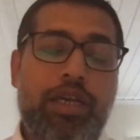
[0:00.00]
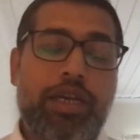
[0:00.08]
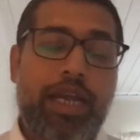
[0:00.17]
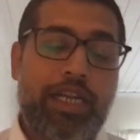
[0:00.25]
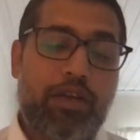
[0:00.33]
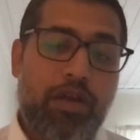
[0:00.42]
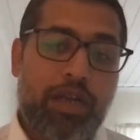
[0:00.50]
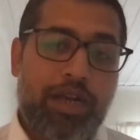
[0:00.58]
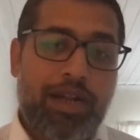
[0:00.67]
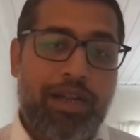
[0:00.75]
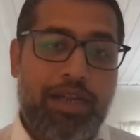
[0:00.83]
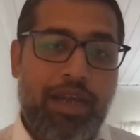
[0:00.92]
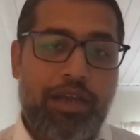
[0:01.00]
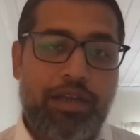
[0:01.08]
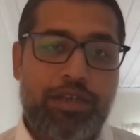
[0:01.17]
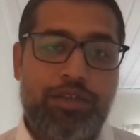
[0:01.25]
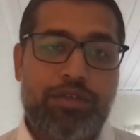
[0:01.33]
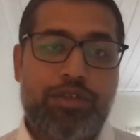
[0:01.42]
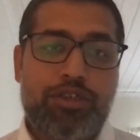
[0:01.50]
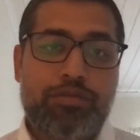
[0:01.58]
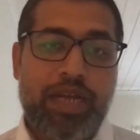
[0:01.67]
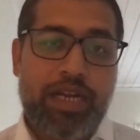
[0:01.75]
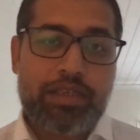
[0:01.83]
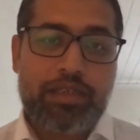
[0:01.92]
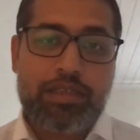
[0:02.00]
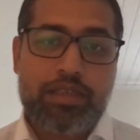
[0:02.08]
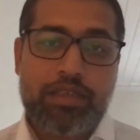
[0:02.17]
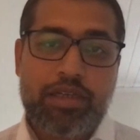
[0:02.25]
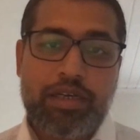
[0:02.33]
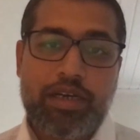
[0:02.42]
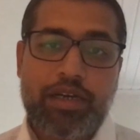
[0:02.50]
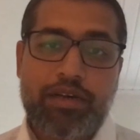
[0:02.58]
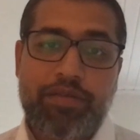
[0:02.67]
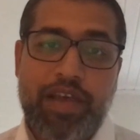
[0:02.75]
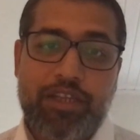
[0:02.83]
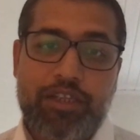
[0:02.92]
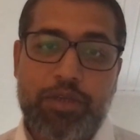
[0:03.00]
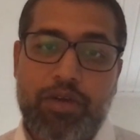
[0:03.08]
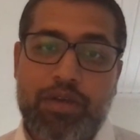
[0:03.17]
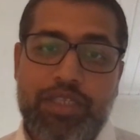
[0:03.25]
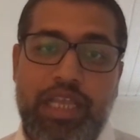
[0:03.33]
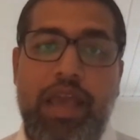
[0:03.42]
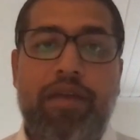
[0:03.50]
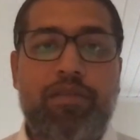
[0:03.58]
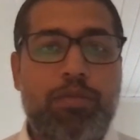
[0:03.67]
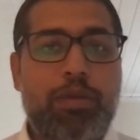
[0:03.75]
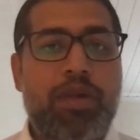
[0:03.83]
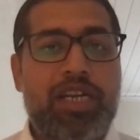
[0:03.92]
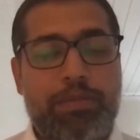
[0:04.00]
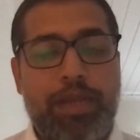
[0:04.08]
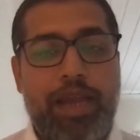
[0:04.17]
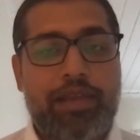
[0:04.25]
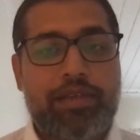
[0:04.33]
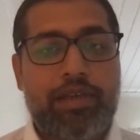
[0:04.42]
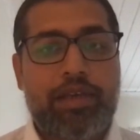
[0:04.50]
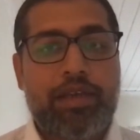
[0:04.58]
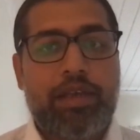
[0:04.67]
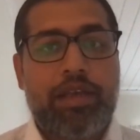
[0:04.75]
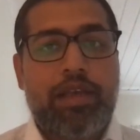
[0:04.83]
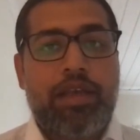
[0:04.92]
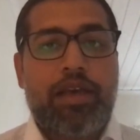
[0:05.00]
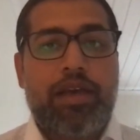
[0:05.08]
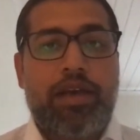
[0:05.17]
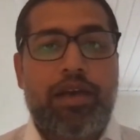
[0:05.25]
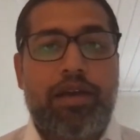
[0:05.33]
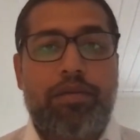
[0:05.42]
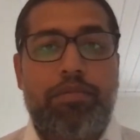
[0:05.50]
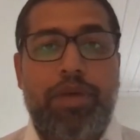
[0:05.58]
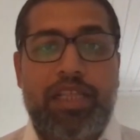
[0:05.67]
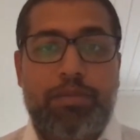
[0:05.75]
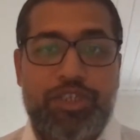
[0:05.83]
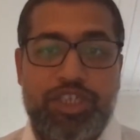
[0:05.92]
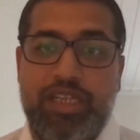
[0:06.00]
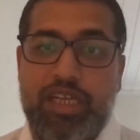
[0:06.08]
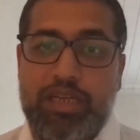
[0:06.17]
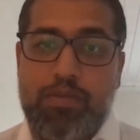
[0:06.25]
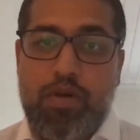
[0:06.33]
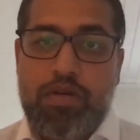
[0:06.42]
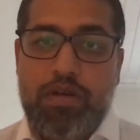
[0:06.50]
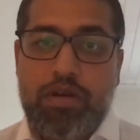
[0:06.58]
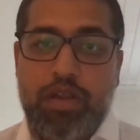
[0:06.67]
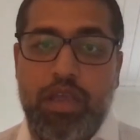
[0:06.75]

categorical data to numerical values, because they have to be multiplied by the machine learning model.